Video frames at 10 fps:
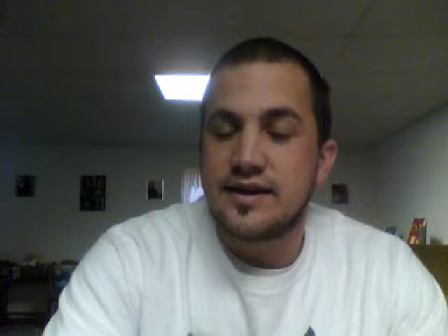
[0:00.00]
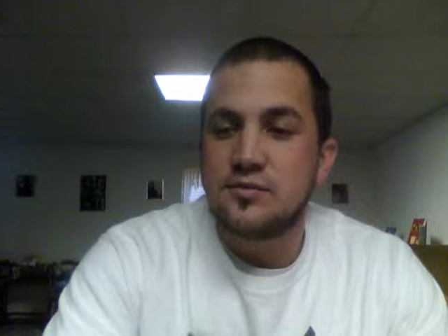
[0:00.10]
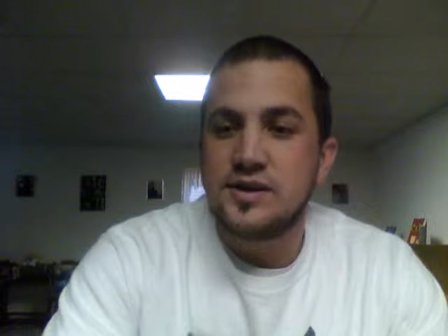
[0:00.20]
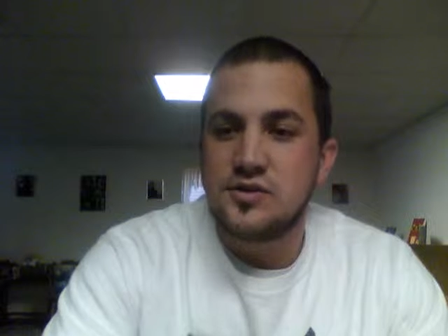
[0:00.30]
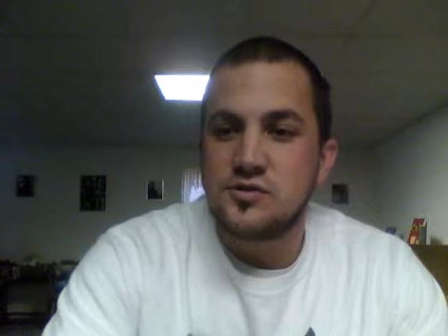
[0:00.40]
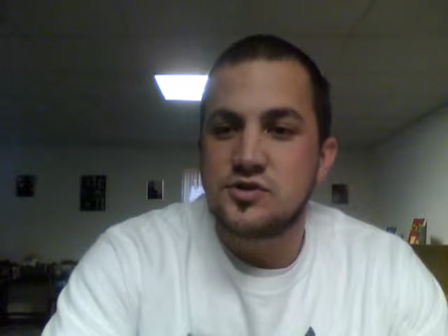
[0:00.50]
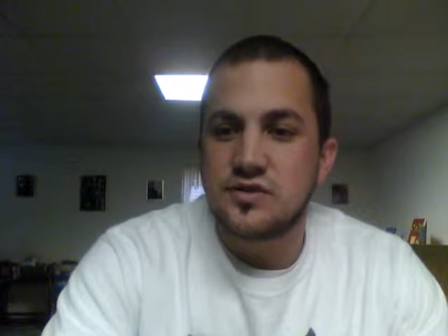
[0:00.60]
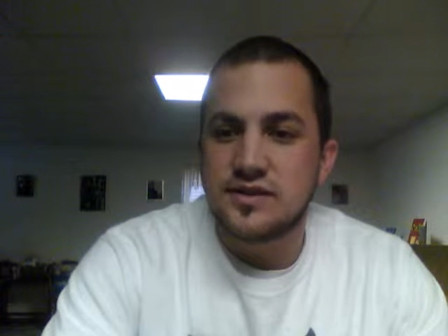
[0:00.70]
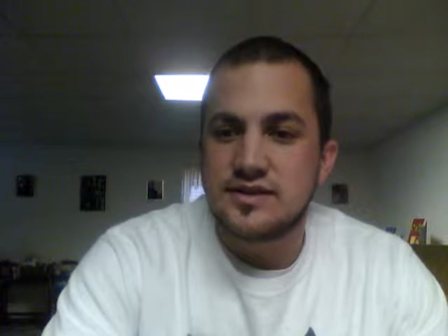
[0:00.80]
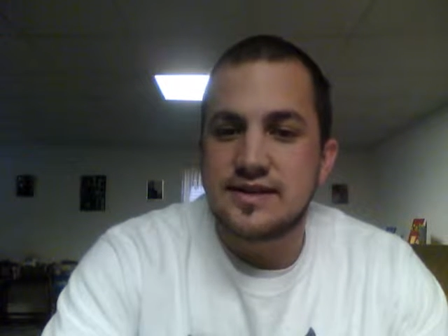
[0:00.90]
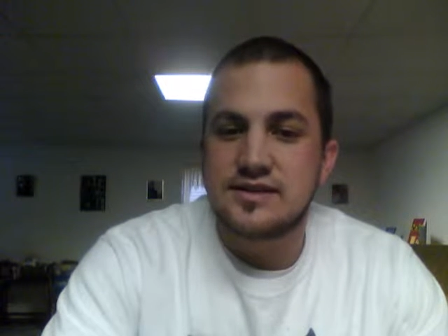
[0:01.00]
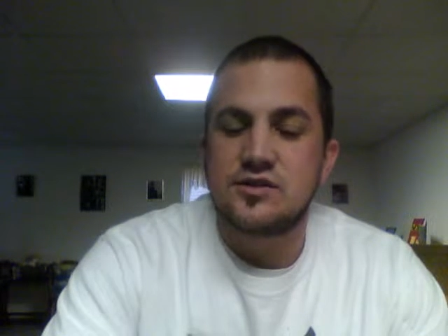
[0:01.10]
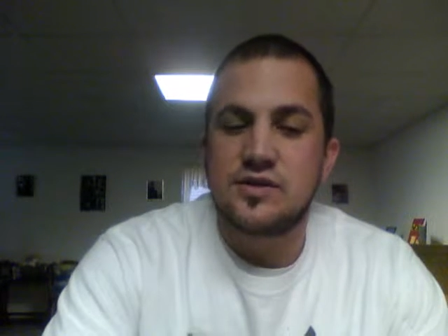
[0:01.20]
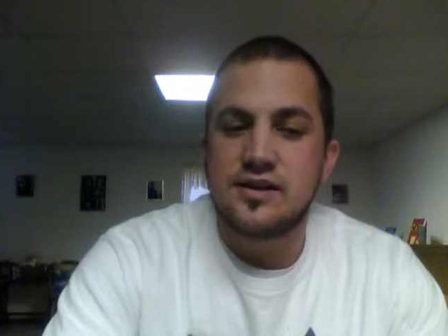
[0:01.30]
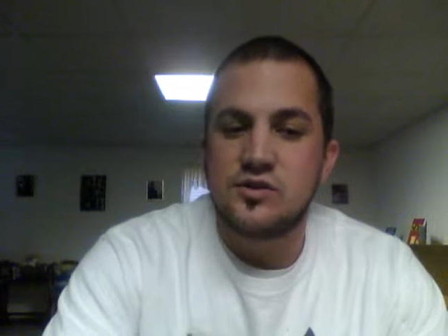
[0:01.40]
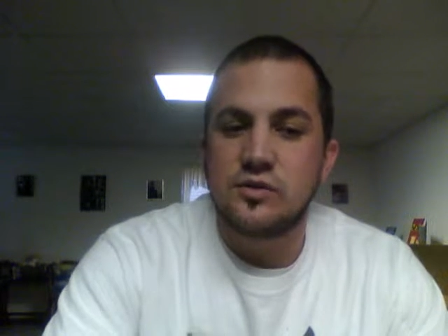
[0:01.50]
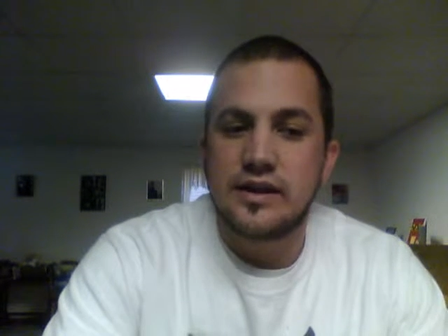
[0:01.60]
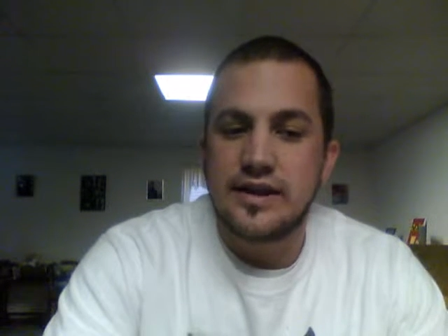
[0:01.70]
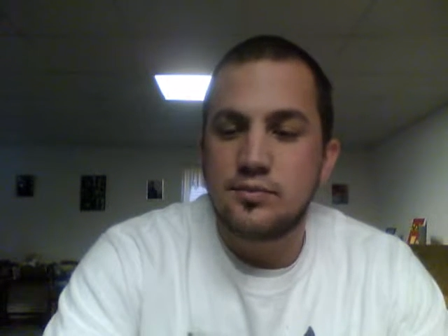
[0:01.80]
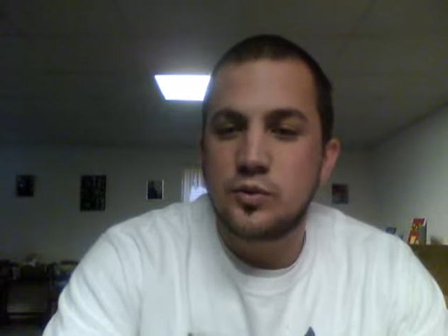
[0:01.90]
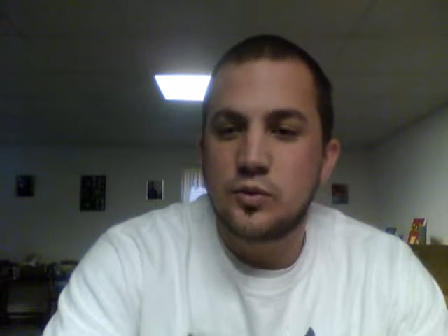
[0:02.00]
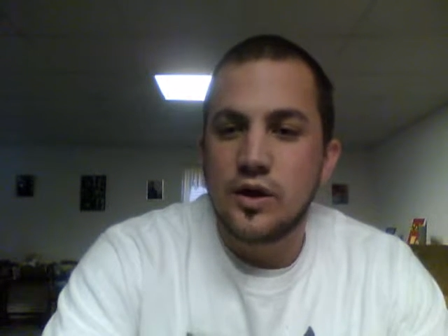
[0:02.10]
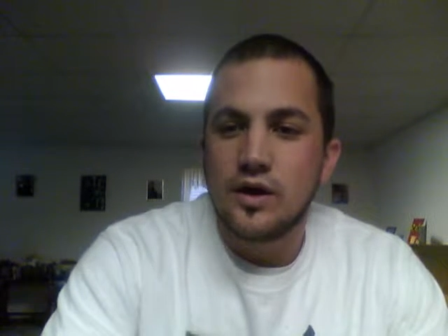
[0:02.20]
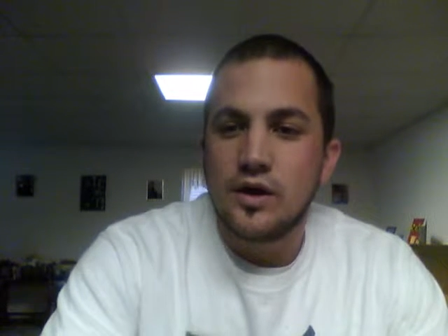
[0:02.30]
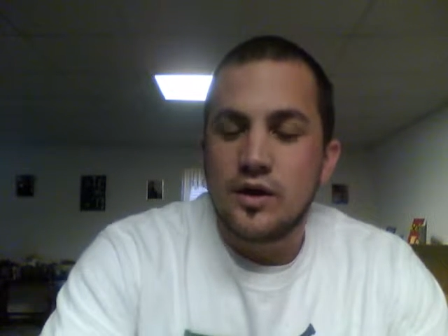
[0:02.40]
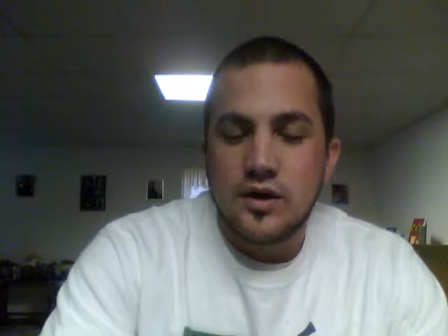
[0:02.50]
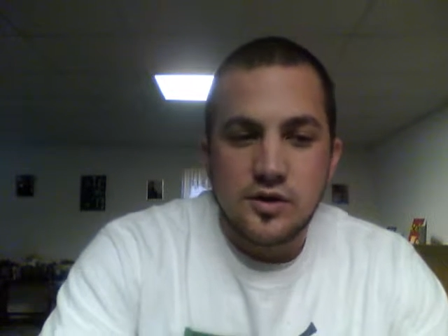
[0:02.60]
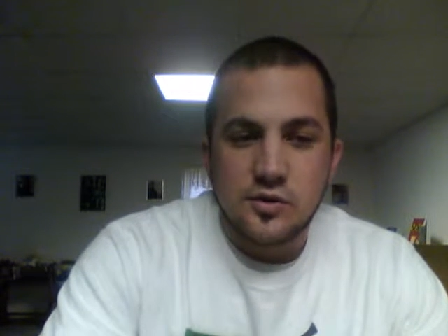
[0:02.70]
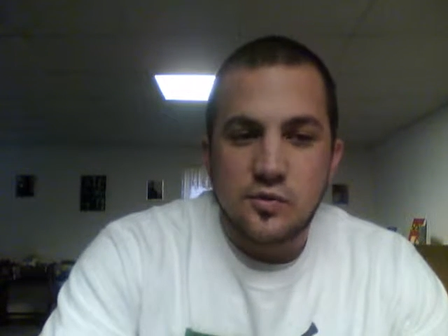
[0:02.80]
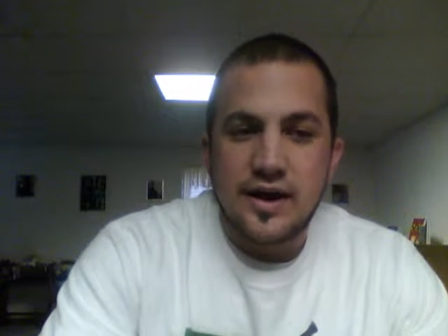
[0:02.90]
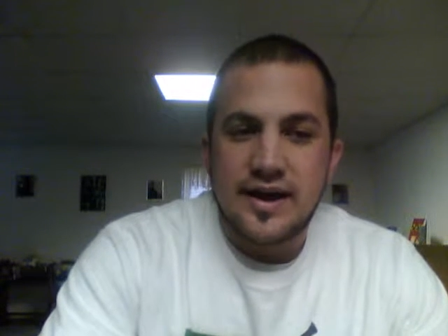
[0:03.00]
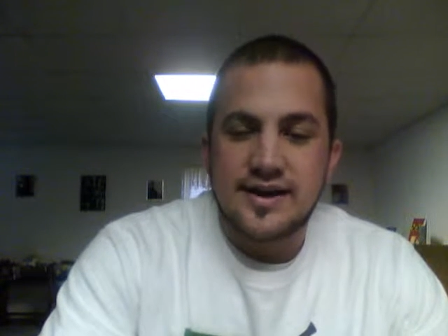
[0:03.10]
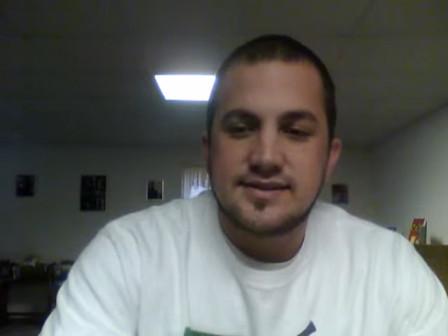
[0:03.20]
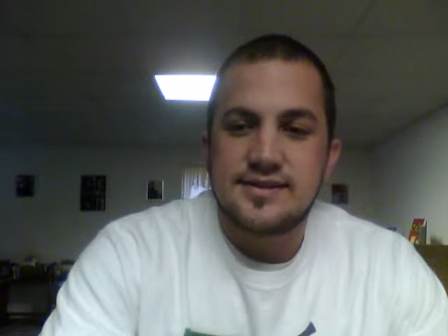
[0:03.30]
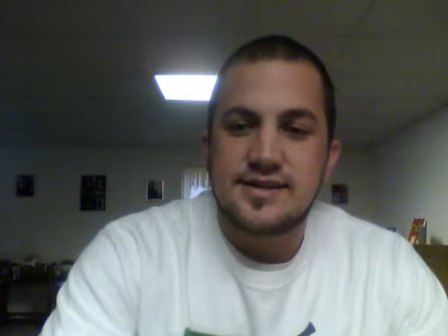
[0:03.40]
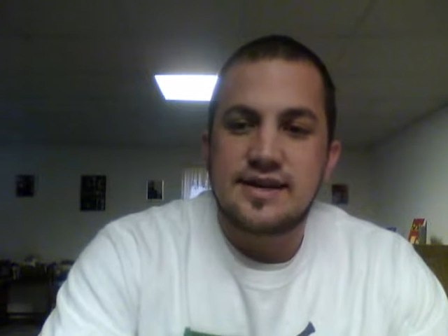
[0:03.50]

That'll be huge on the test. So can you label your y-axis?